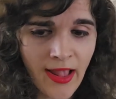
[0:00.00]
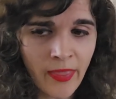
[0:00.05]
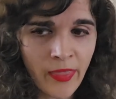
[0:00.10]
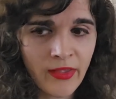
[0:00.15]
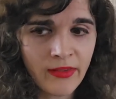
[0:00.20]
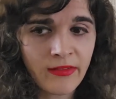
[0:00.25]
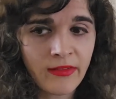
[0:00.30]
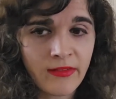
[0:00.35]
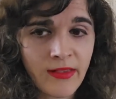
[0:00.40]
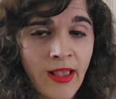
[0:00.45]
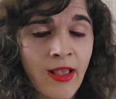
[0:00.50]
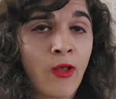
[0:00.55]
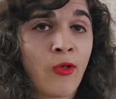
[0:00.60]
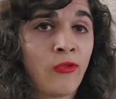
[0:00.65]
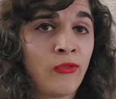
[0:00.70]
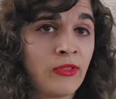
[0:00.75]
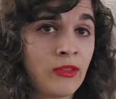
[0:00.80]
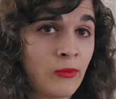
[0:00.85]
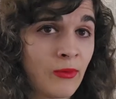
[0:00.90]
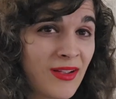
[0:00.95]
And this is a
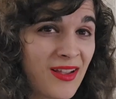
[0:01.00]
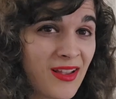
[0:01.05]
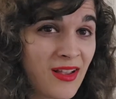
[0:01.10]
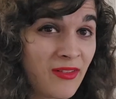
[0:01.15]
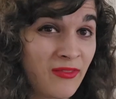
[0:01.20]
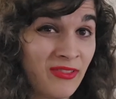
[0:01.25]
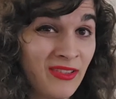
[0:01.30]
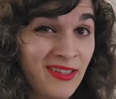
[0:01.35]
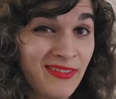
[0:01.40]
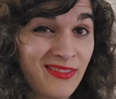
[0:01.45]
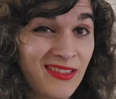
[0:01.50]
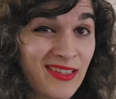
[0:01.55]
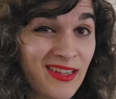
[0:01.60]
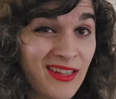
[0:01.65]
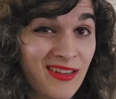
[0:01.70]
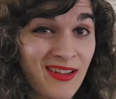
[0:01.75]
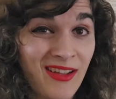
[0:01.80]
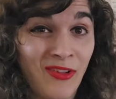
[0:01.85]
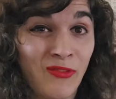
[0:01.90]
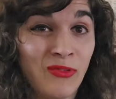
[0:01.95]
healthy way of
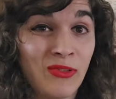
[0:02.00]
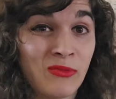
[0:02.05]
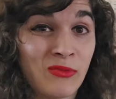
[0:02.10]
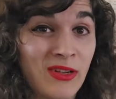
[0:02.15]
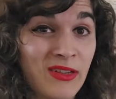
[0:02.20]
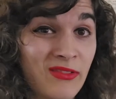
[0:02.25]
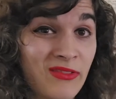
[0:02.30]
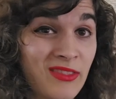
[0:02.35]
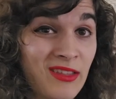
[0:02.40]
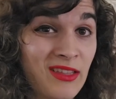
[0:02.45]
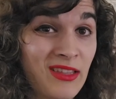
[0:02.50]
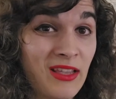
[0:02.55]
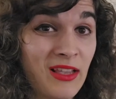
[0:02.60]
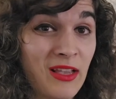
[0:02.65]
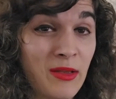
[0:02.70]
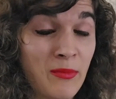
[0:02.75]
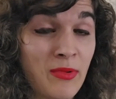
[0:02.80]
living and a healthy way of thinking